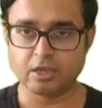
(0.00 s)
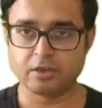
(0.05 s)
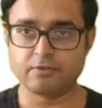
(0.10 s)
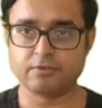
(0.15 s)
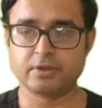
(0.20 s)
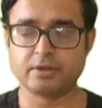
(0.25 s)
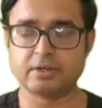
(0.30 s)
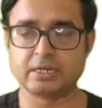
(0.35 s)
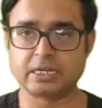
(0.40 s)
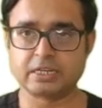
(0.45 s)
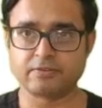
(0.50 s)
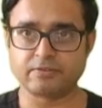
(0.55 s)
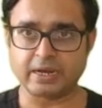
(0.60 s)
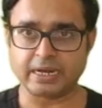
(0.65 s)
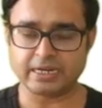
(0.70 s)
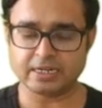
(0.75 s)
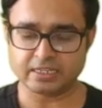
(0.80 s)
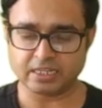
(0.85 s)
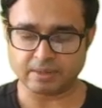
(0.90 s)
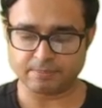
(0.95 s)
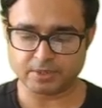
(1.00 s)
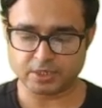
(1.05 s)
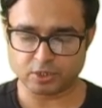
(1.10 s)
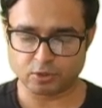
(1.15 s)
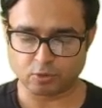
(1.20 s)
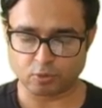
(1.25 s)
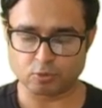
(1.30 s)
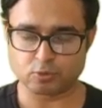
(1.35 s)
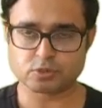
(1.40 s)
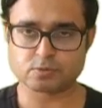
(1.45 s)
We'll divide them in
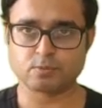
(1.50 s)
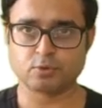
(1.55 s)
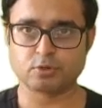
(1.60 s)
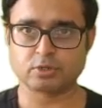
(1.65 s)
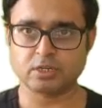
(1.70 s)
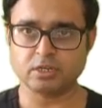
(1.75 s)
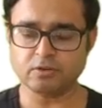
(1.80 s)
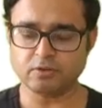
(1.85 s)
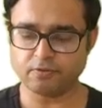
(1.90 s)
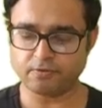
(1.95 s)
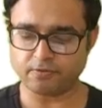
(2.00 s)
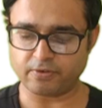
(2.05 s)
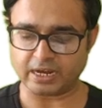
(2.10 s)
gross motor,